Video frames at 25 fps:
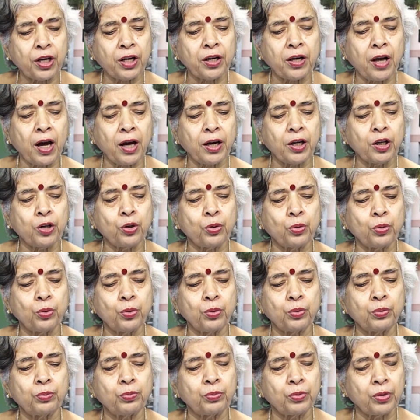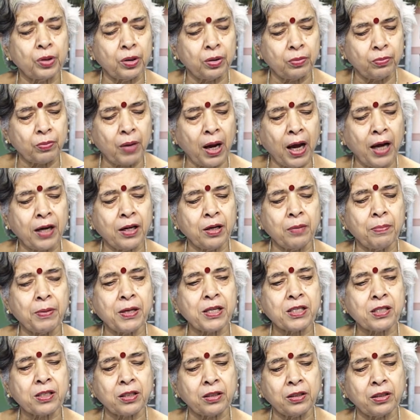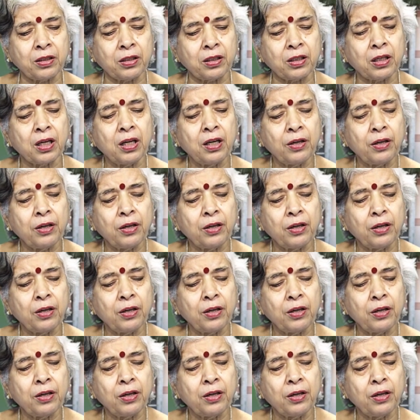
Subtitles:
Naidu, Annie Besant,